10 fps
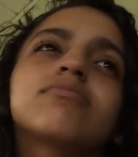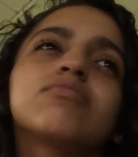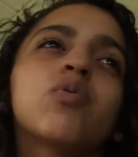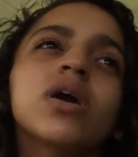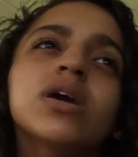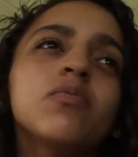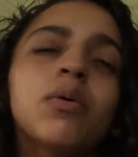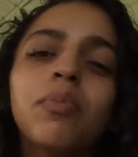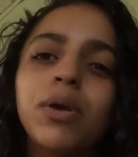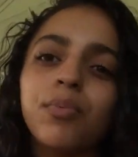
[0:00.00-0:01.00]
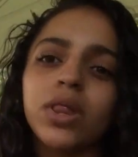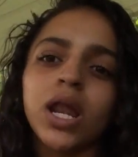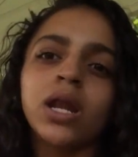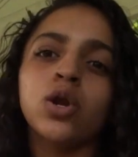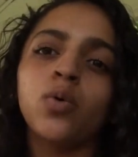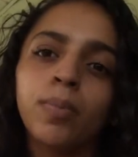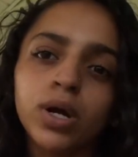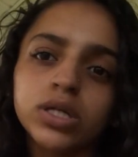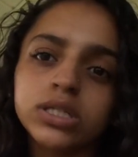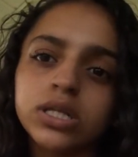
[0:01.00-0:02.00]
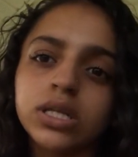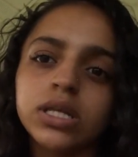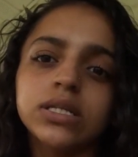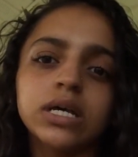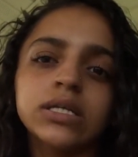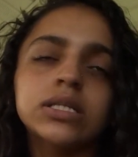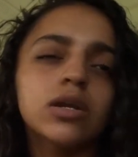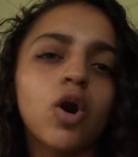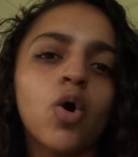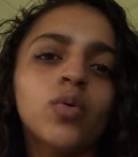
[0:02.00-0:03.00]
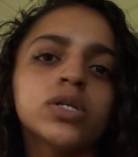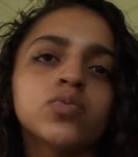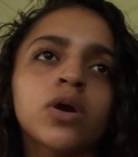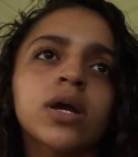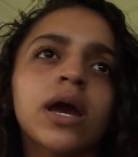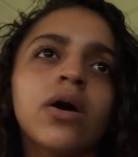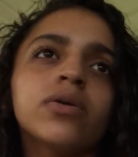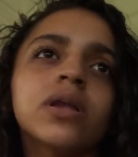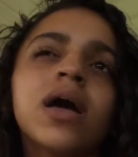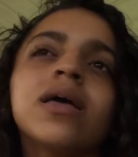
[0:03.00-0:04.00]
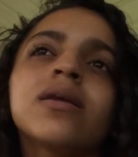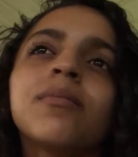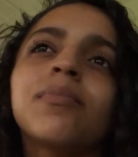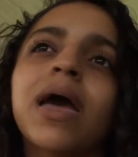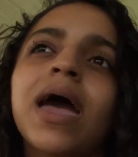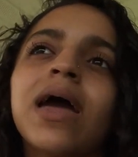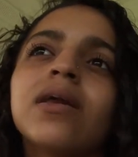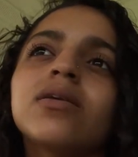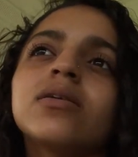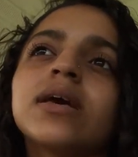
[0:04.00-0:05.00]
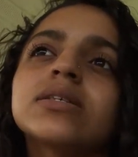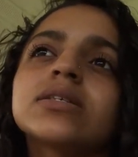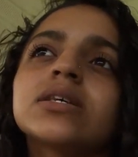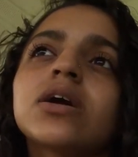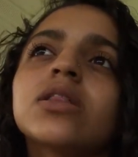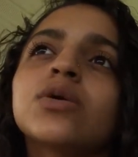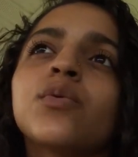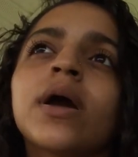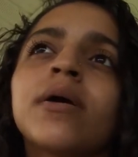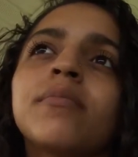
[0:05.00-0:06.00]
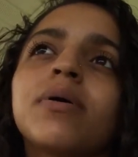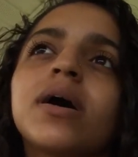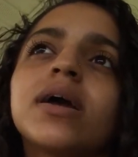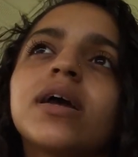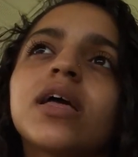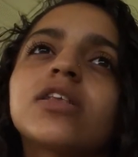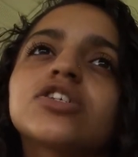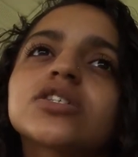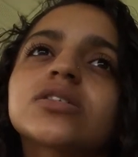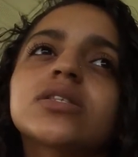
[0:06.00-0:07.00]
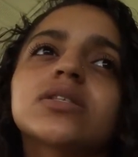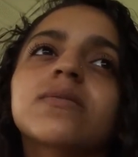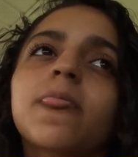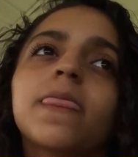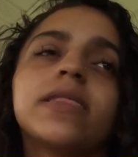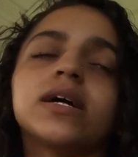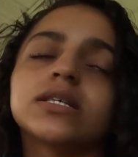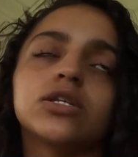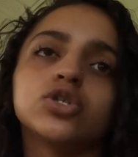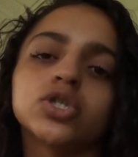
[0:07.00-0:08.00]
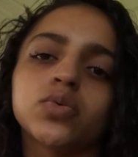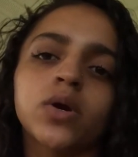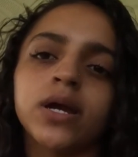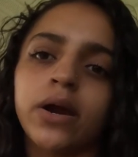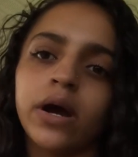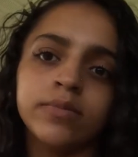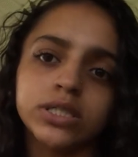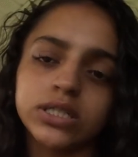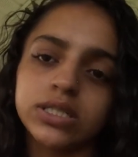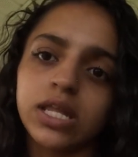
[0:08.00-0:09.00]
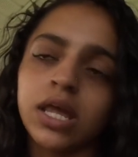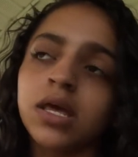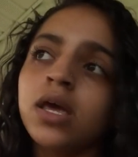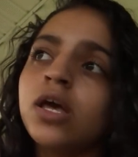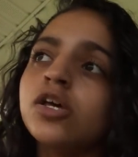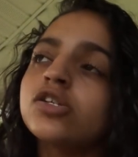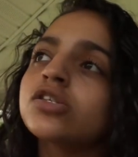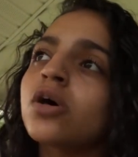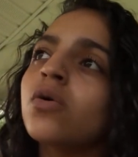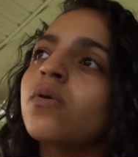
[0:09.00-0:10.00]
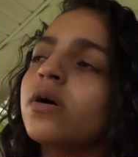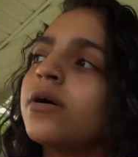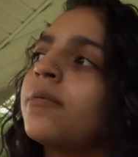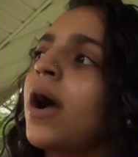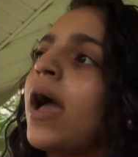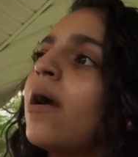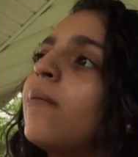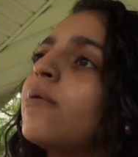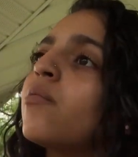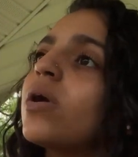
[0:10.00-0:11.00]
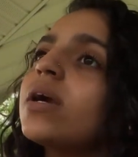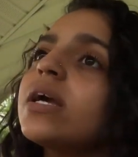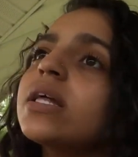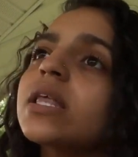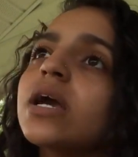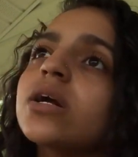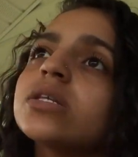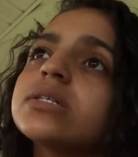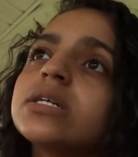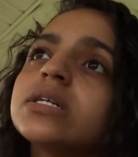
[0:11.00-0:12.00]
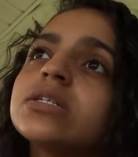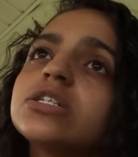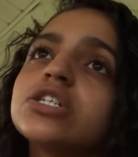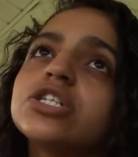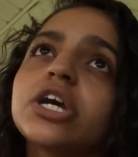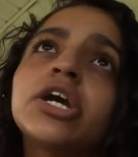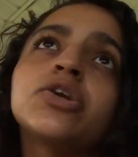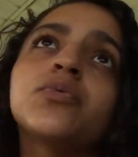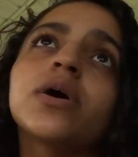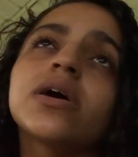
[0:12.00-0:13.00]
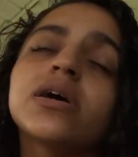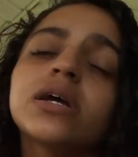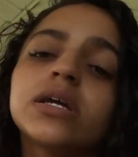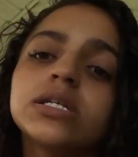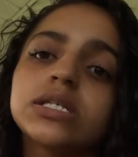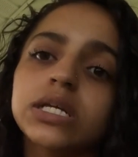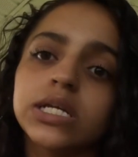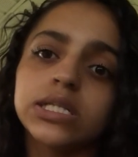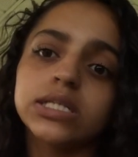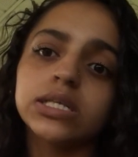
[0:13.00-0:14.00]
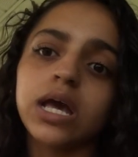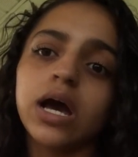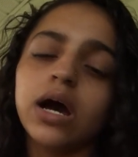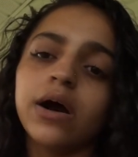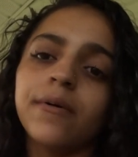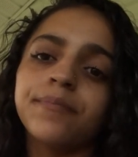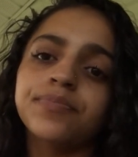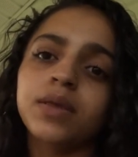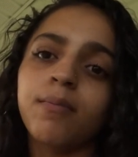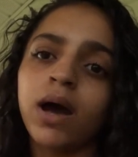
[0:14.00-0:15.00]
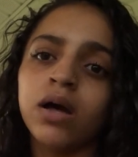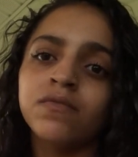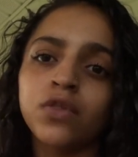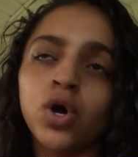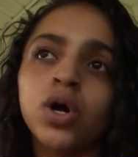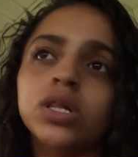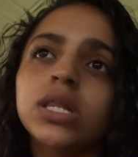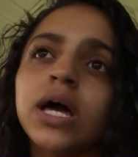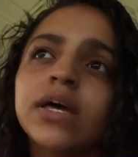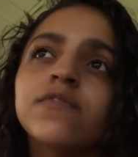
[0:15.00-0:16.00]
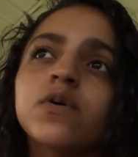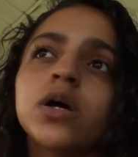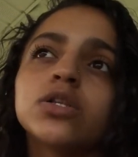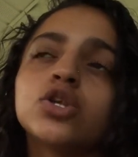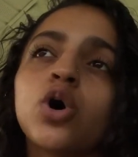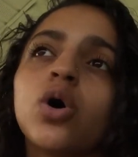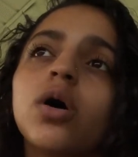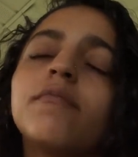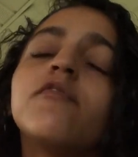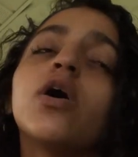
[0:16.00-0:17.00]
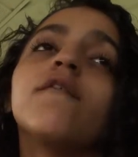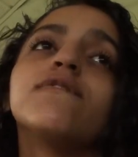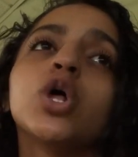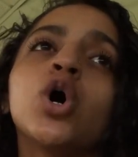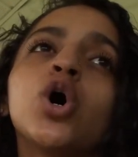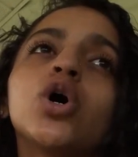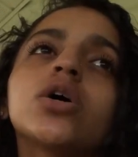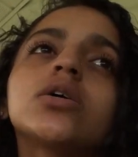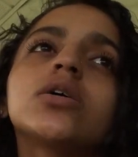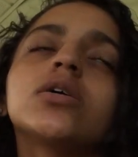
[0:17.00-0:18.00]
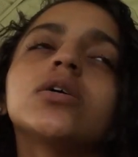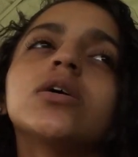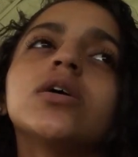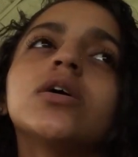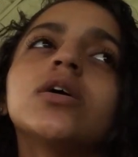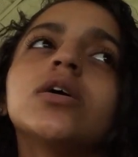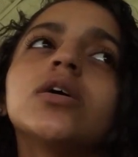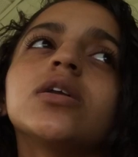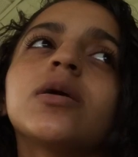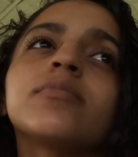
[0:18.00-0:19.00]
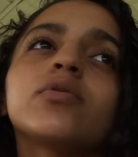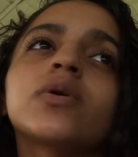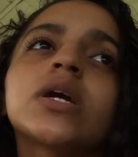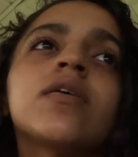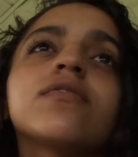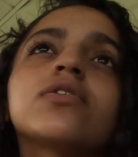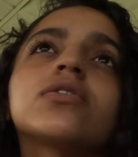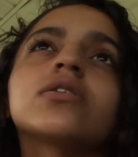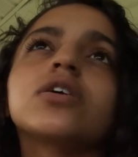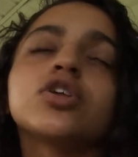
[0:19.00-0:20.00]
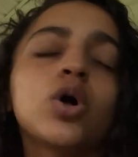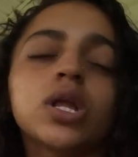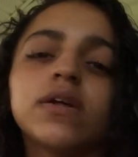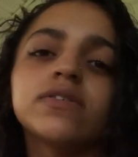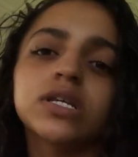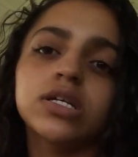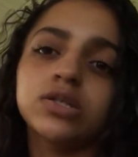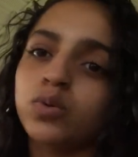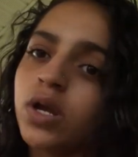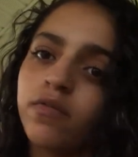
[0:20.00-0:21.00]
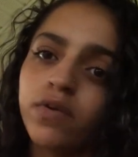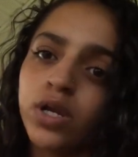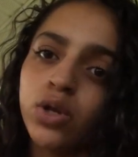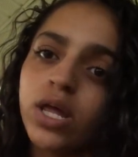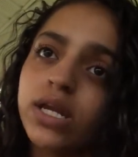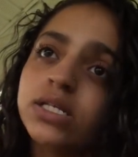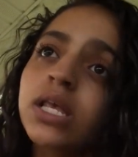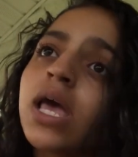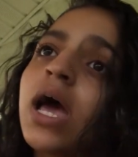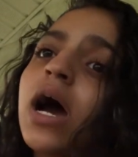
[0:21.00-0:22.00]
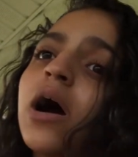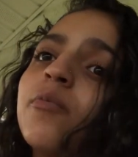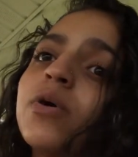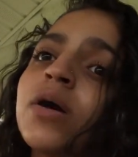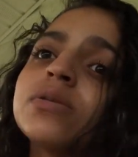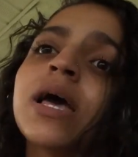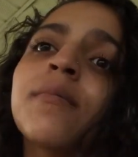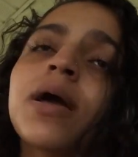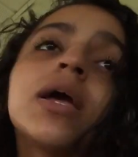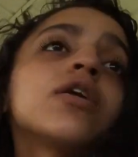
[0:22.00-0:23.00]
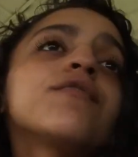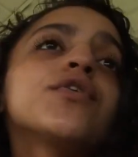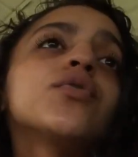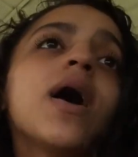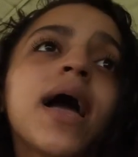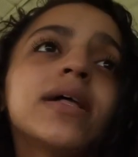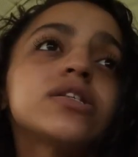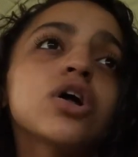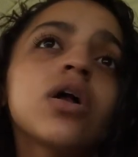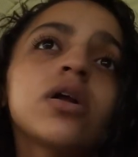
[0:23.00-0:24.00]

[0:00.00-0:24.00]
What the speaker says: working with people that I know personally doesn't always work out. Not in a bad necessarily way, but it just doesn't usually work out. I'm gonna just say that. So I have been working there since January, since my vlog life, vlog number whatever, adult life sucks, whatever video that is, when I was at my interview. I had started